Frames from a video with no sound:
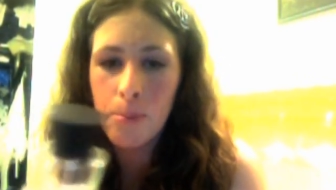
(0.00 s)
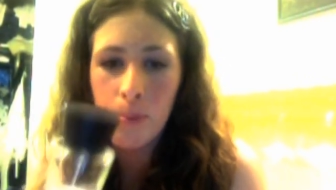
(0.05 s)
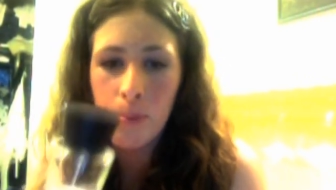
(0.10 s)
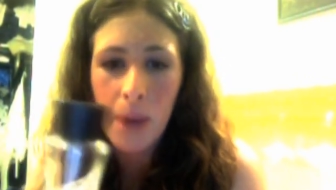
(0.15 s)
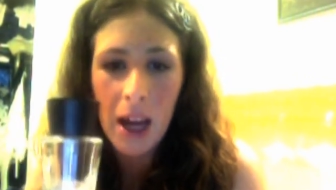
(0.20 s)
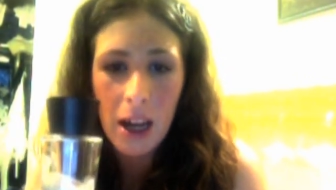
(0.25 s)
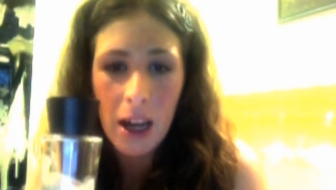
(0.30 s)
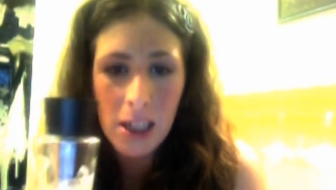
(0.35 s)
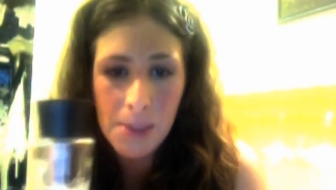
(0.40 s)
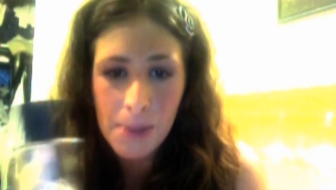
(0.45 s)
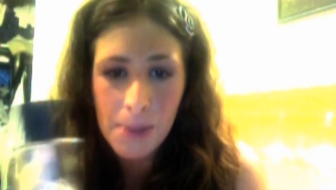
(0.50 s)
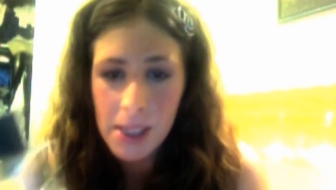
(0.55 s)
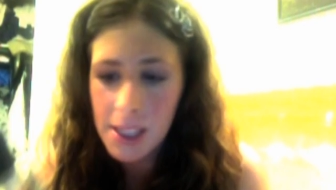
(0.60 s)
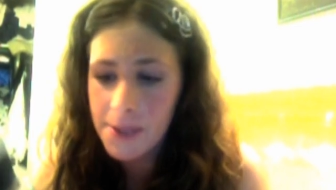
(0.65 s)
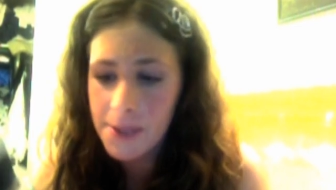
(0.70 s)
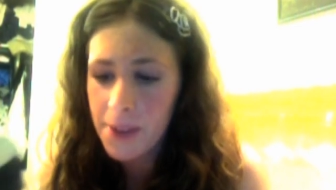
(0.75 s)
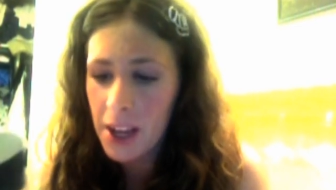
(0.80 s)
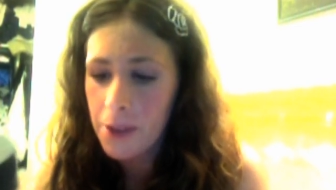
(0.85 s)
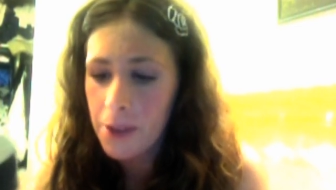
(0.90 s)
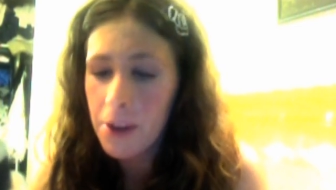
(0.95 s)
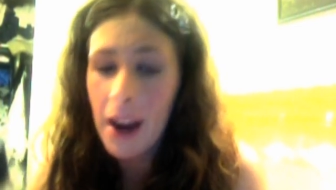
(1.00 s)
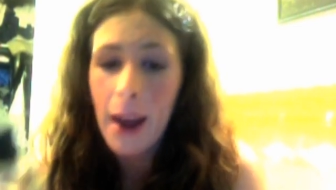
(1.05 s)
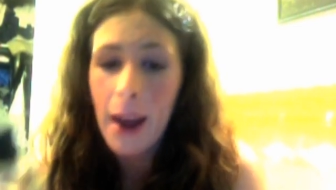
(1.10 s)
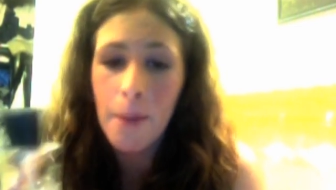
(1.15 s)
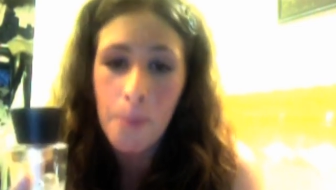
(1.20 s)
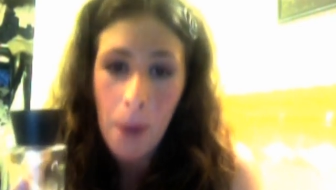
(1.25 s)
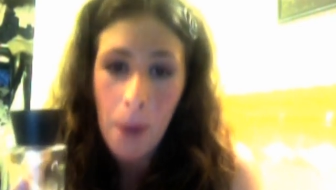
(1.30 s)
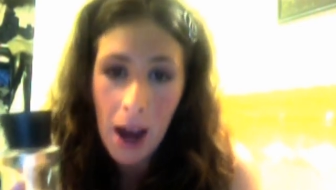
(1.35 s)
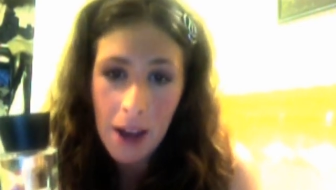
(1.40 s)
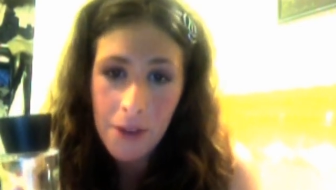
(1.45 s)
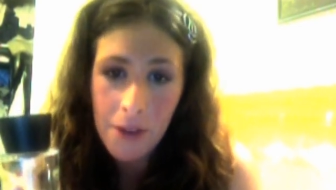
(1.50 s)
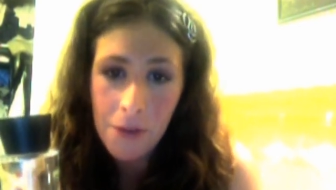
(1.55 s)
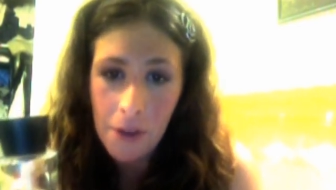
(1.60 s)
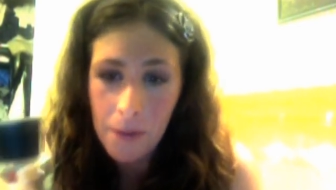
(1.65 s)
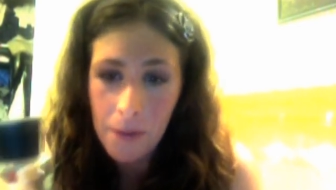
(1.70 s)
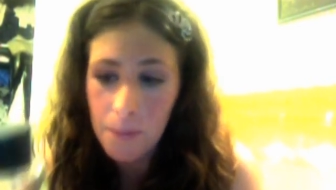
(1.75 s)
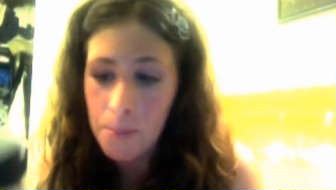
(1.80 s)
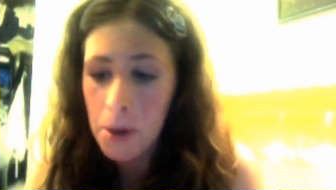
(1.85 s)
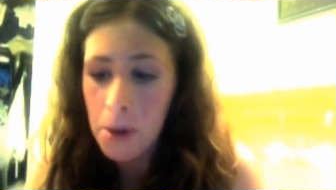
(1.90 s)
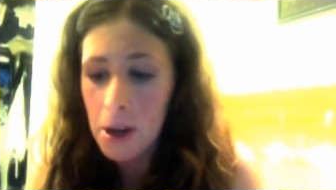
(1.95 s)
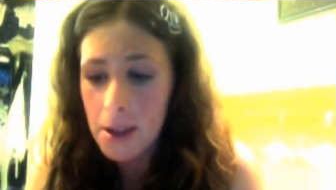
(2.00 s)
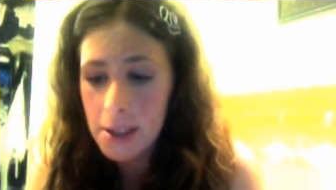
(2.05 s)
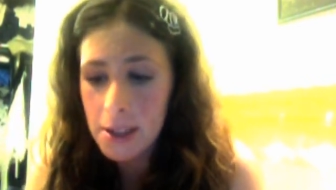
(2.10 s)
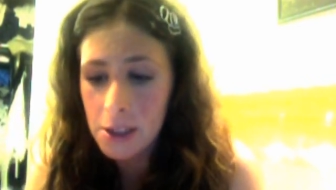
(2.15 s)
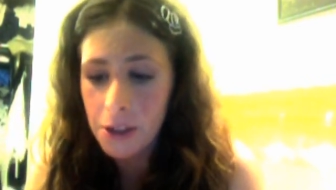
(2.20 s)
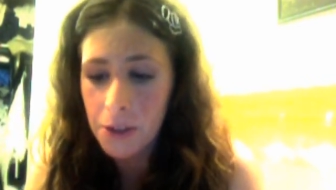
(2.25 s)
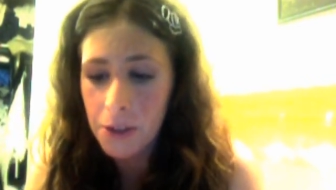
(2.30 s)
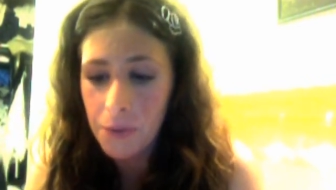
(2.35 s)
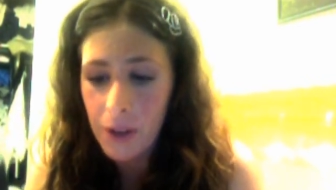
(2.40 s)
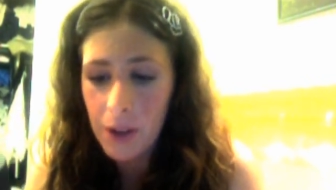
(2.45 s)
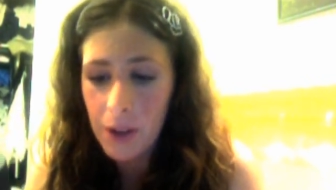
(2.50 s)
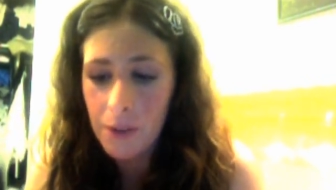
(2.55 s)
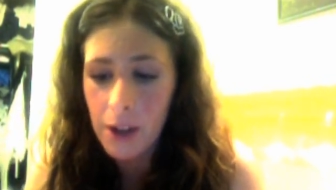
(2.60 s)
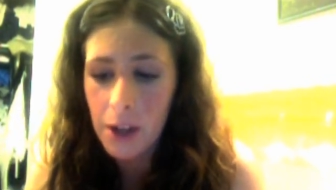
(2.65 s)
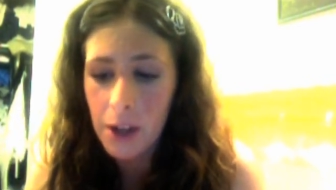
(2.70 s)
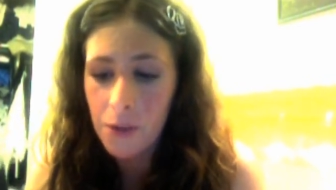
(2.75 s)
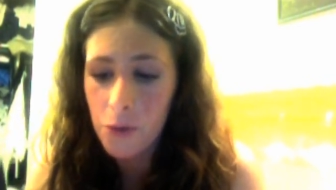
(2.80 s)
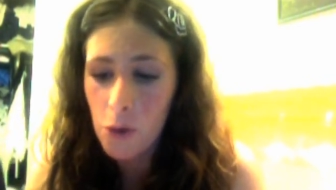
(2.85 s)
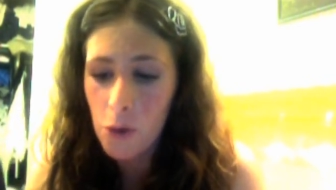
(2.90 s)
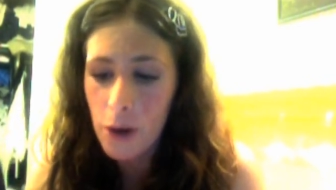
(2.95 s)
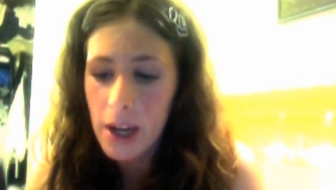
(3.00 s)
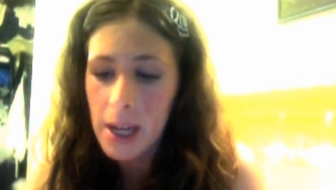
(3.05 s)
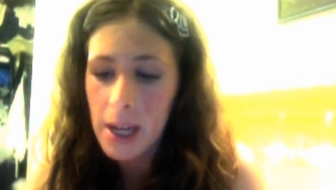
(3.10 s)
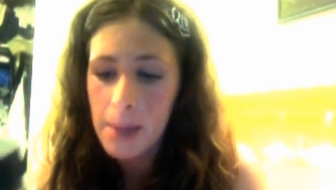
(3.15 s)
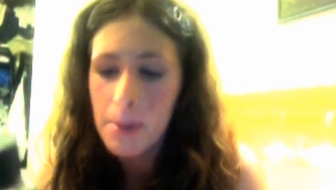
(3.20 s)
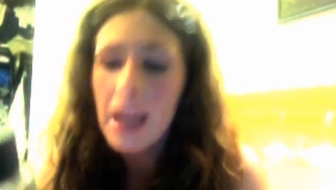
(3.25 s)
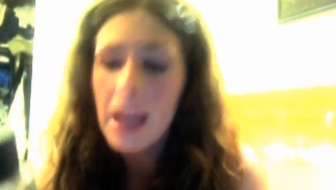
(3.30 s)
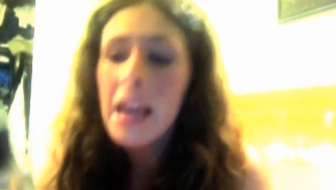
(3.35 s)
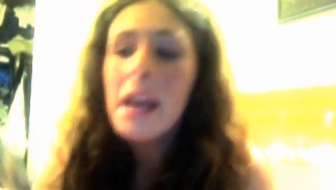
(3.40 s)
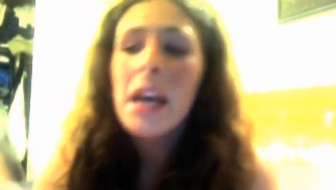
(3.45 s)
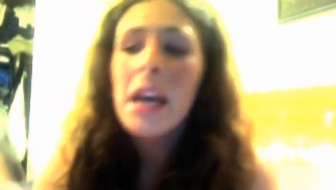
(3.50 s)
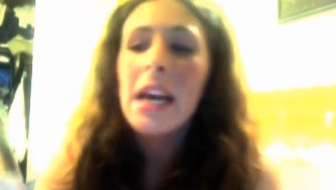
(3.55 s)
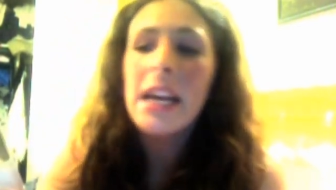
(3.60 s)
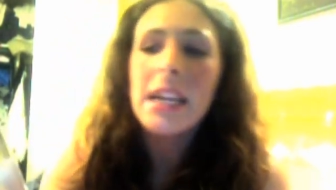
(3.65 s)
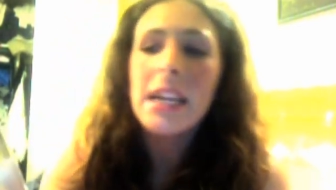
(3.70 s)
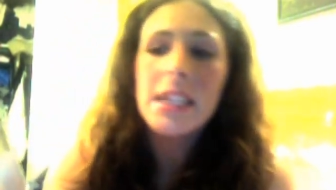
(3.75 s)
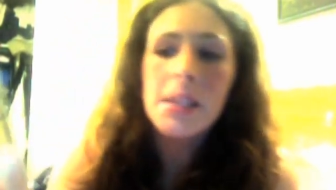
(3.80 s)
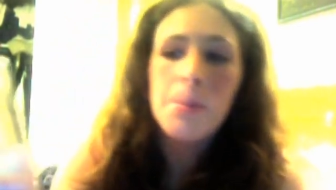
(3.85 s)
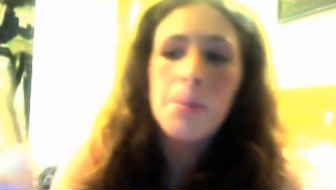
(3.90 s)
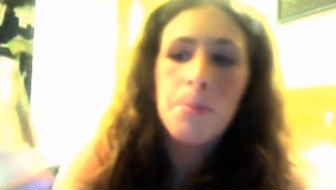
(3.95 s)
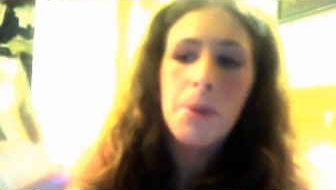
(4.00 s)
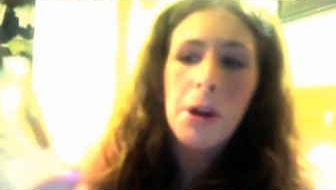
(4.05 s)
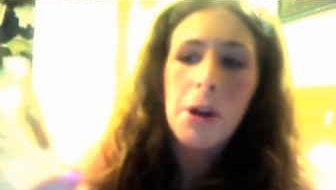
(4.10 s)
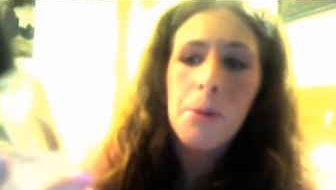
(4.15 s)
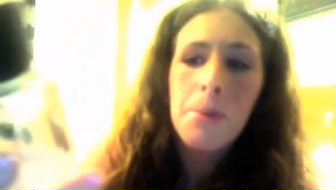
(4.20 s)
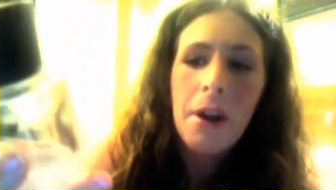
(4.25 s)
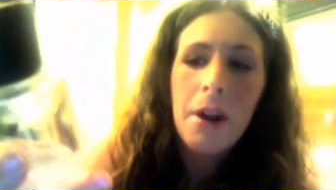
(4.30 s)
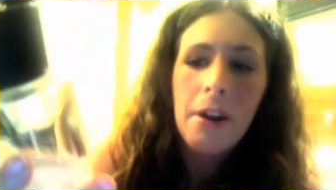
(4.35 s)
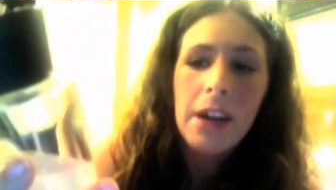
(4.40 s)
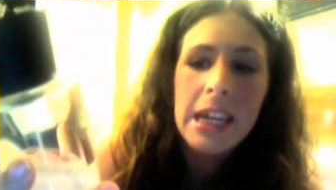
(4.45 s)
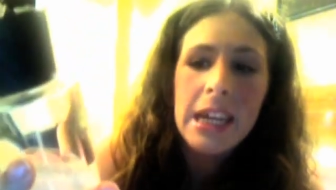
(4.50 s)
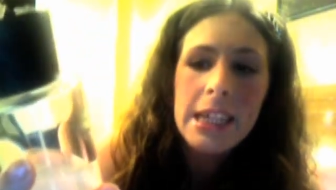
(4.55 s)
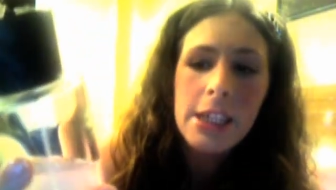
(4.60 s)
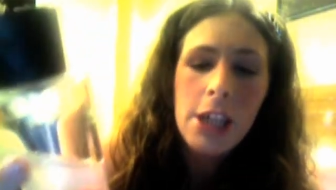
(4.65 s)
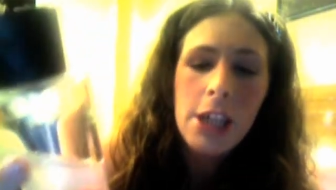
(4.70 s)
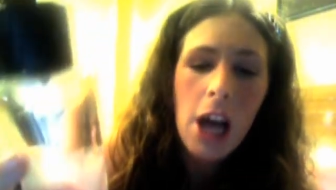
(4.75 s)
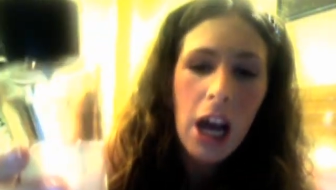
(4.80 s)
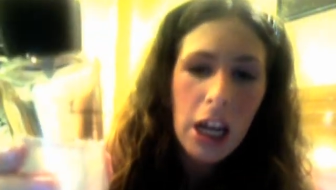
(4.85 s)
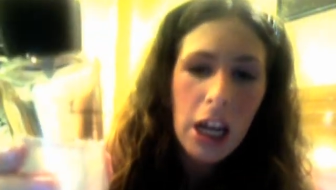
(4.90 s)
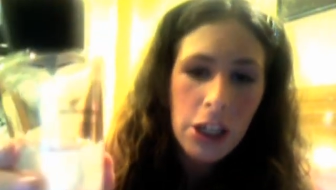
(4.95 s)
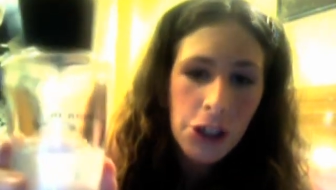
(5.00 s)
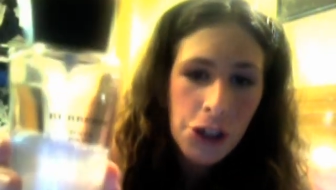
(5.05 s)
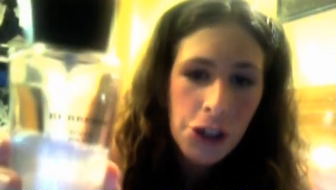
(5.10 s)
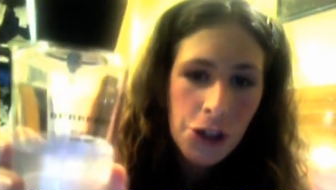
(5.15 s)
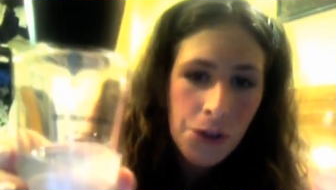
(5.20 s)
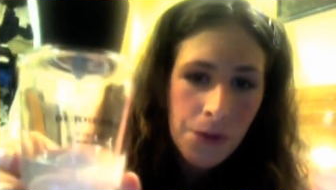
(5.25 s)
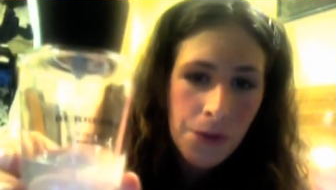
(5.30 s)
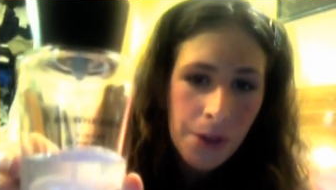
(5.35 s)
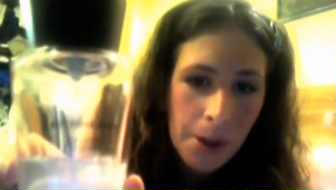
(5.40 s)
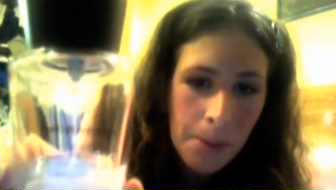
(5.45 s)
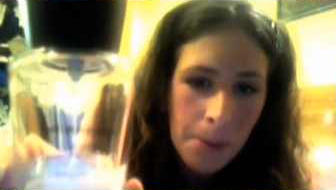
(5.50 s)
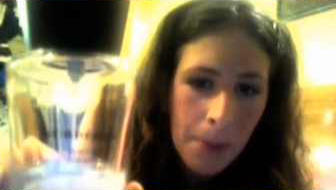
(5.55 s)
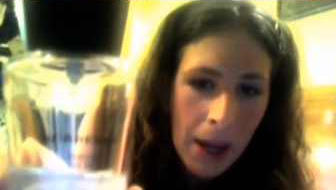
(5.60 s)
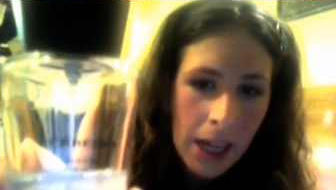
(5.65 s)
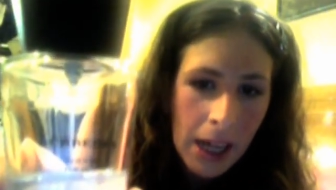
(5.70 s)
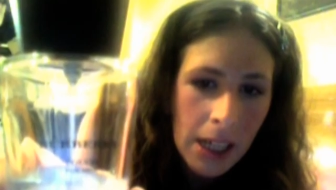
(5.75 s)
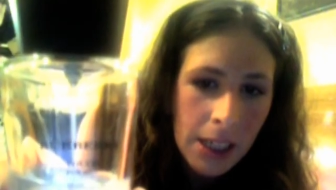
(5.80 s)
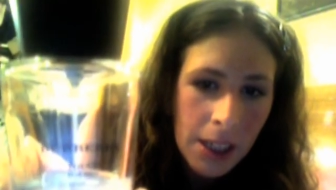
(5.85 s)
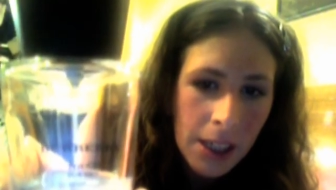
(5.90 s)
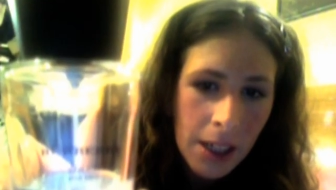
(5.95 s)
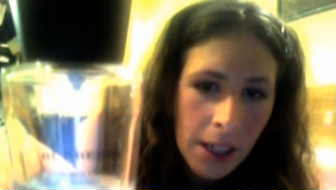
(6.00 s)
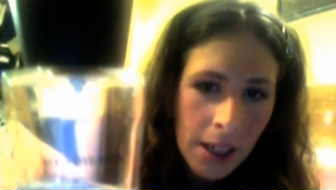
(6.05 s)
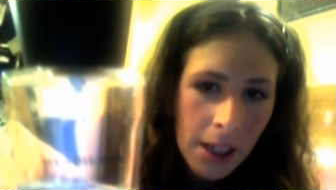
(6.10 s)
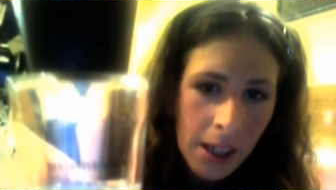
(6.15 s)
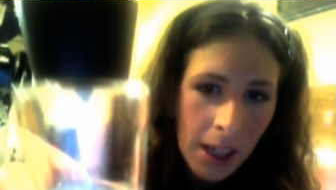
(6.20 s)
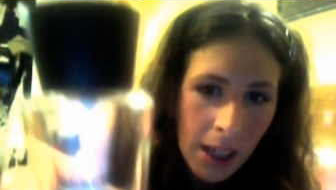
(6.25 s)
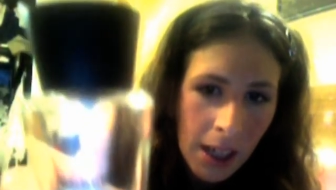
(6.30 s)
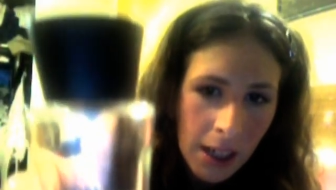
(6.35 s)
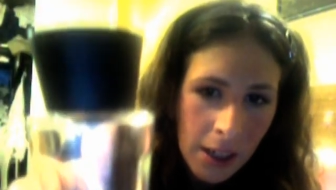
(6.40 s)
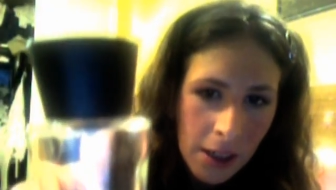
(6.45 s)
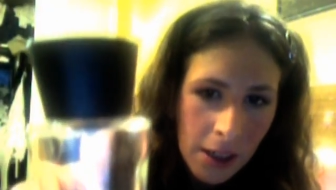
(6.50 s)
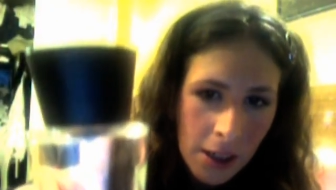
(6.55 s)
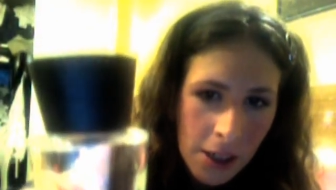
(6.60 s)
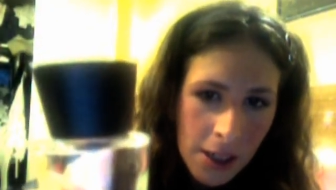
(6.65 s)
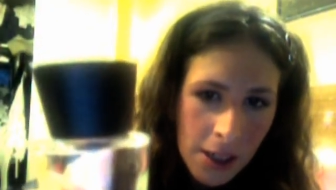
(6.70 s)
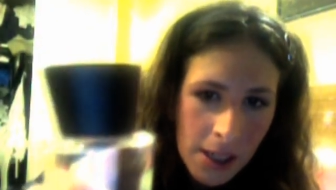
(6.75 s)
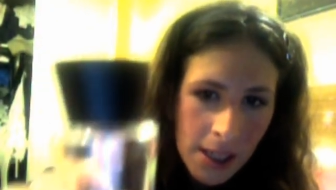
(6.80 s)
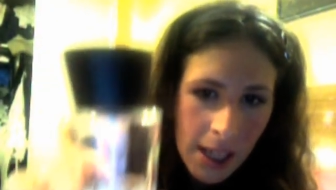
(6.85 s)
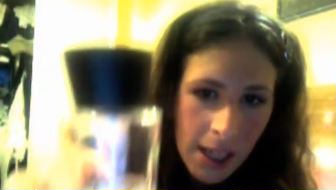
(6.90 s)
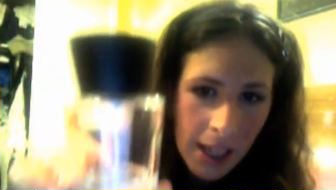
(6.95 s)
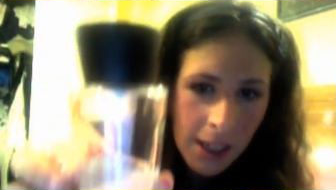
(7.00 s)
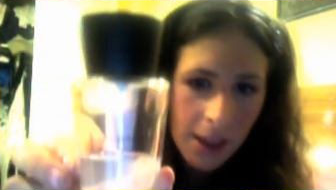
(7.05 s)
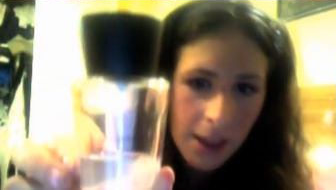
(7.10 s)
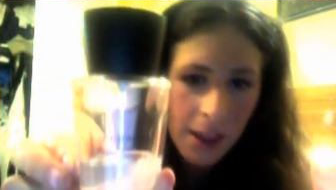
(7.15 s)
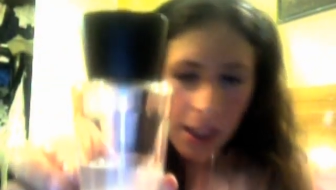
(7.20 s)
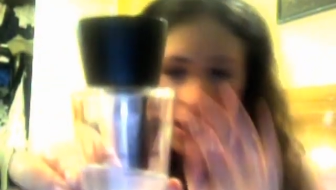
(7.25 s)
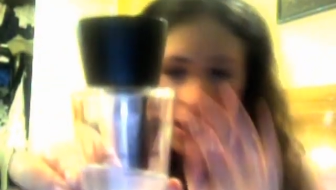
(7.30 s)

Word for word: And um, my husband's favorite and my personal favorite for him is Burberry Touch for